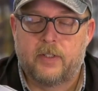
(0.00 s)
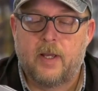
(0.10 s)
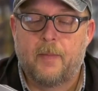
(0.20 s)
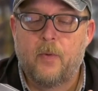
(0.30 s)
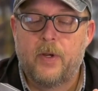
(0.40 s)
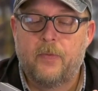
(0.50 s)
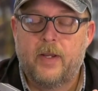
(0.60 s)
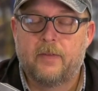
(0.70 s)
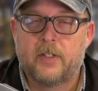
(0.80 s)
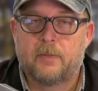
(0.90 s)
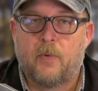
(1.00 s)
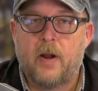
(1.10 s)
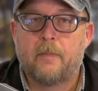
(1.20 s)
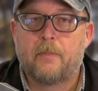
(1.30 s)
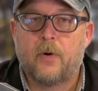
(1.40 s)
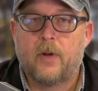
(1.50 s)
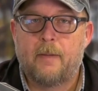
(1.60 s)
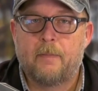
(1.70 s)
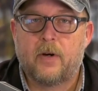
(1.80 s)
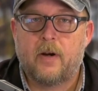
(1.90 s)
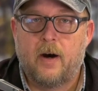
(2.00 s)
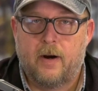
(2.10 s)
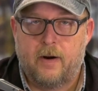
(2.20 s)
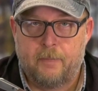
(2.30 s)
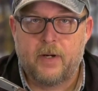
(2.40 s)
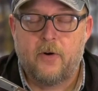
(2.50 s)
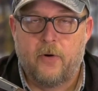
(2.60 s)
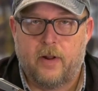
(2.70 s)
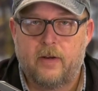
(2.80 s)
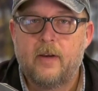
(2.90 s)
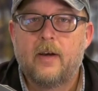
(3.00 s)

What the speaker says: Tell me what you think of this Brown Burlap Micarta.